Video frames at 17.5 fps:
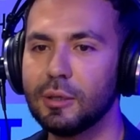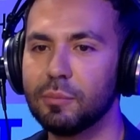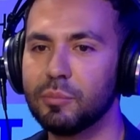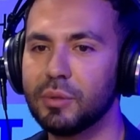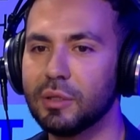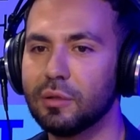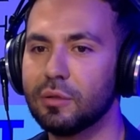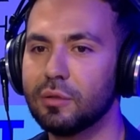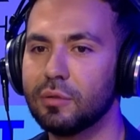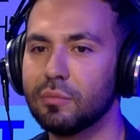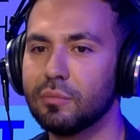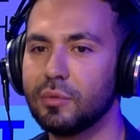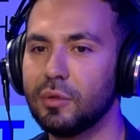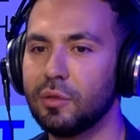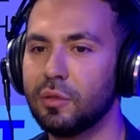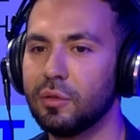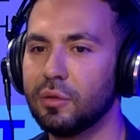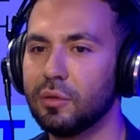But
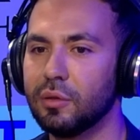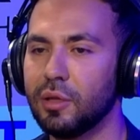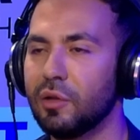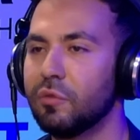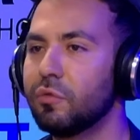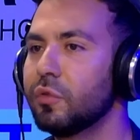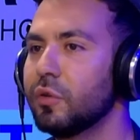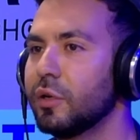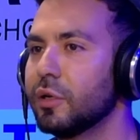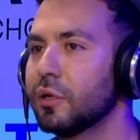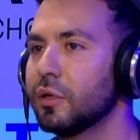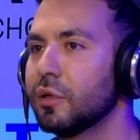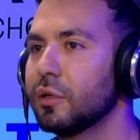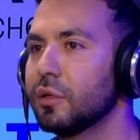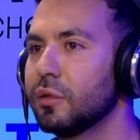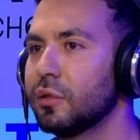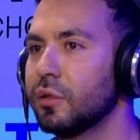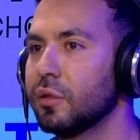in Africa
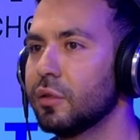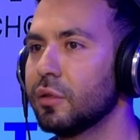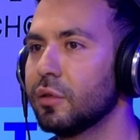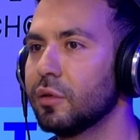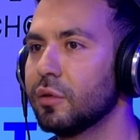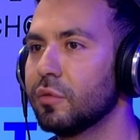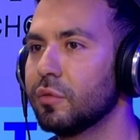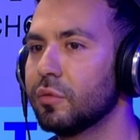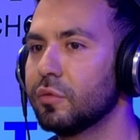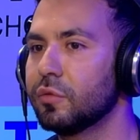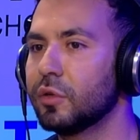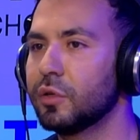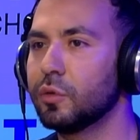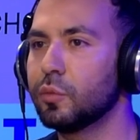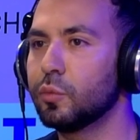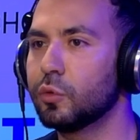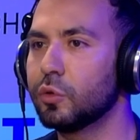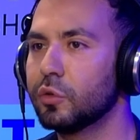and in the
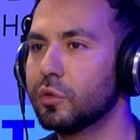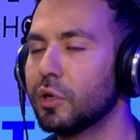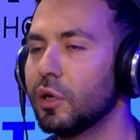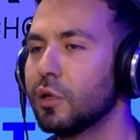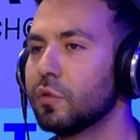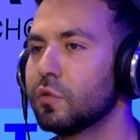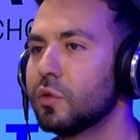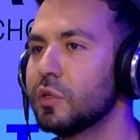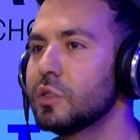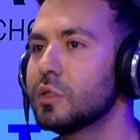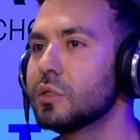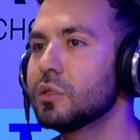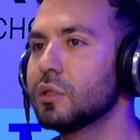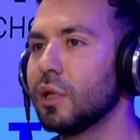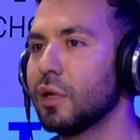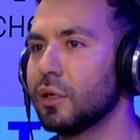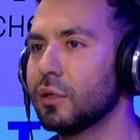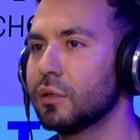third world
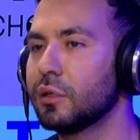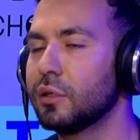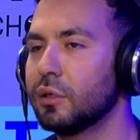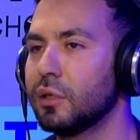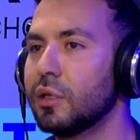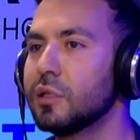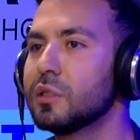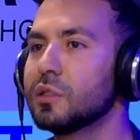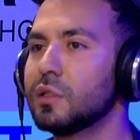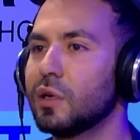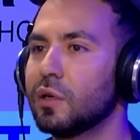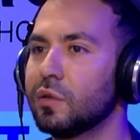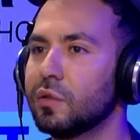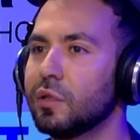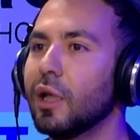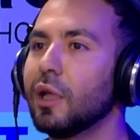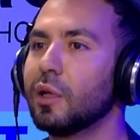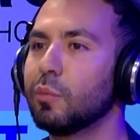countries, like kids, they are
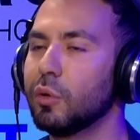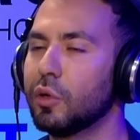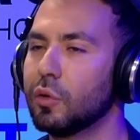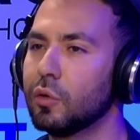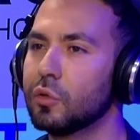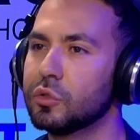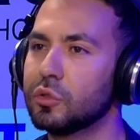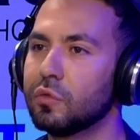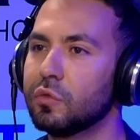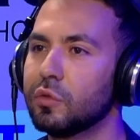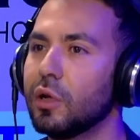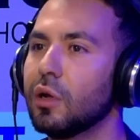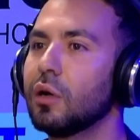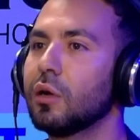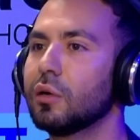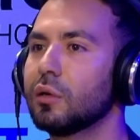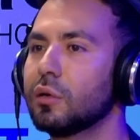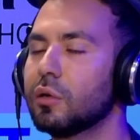dying because of the
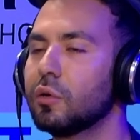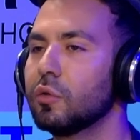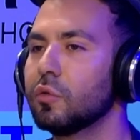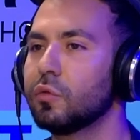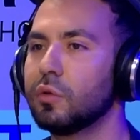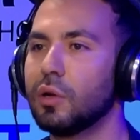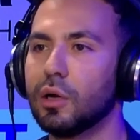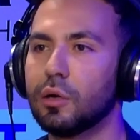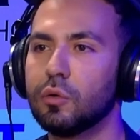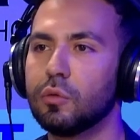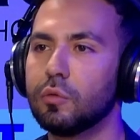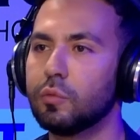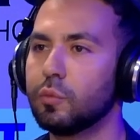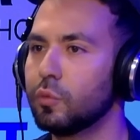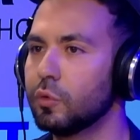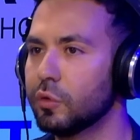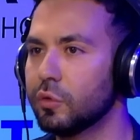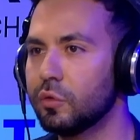hunger, of lack
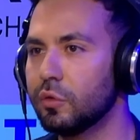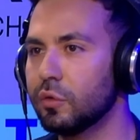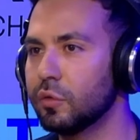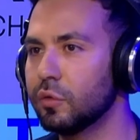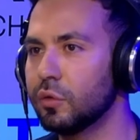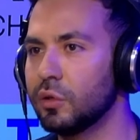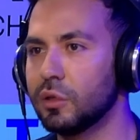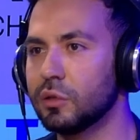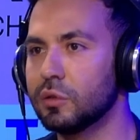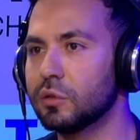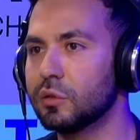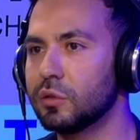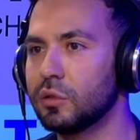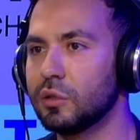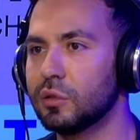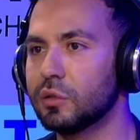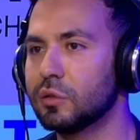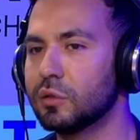of water. It's
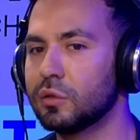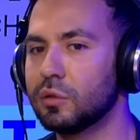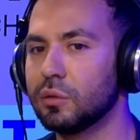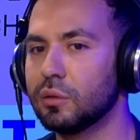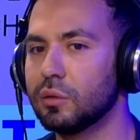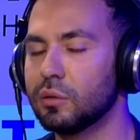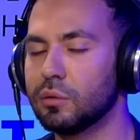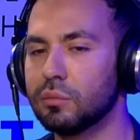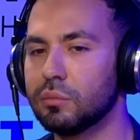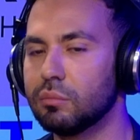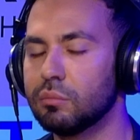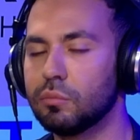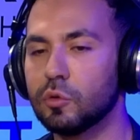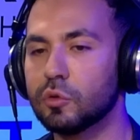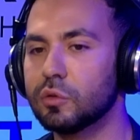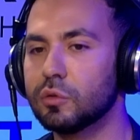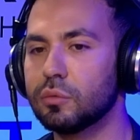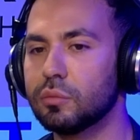the
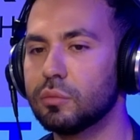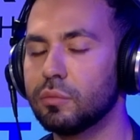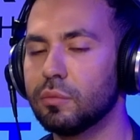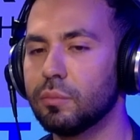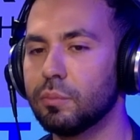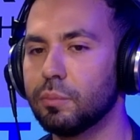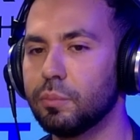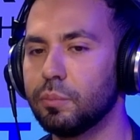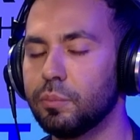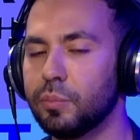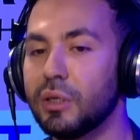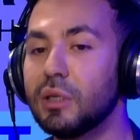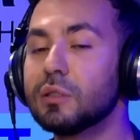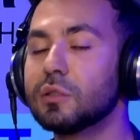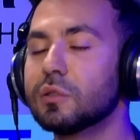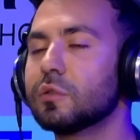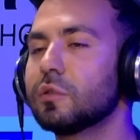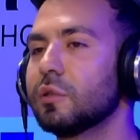most
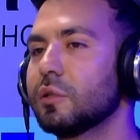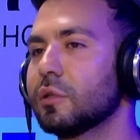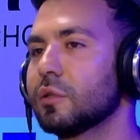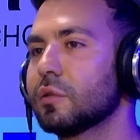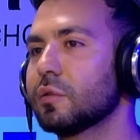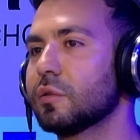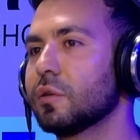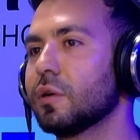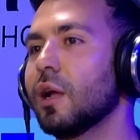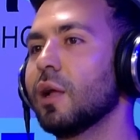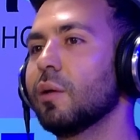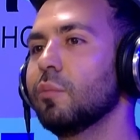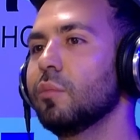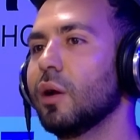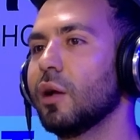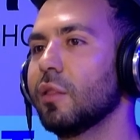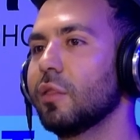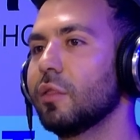biggest
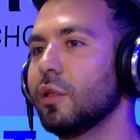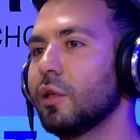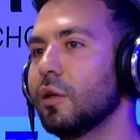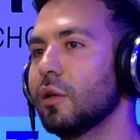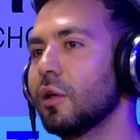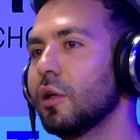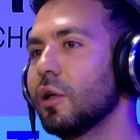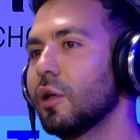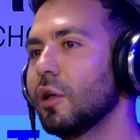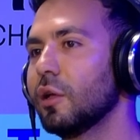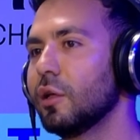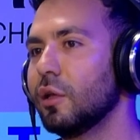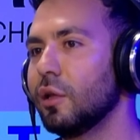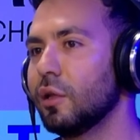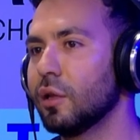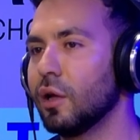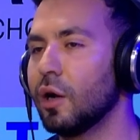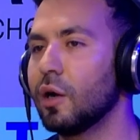crime, I think,
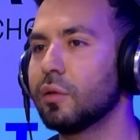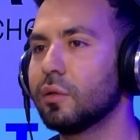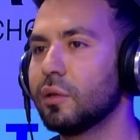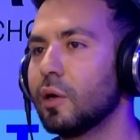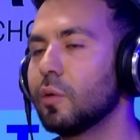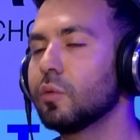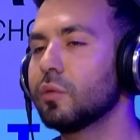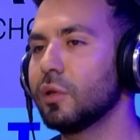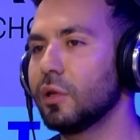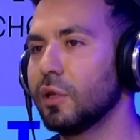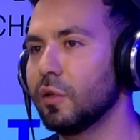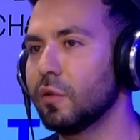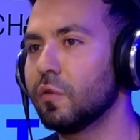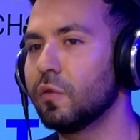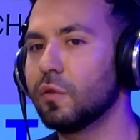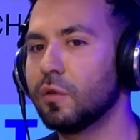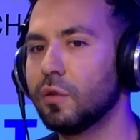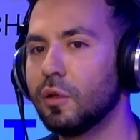in
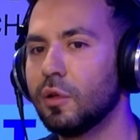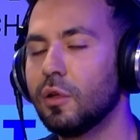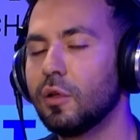nowadays.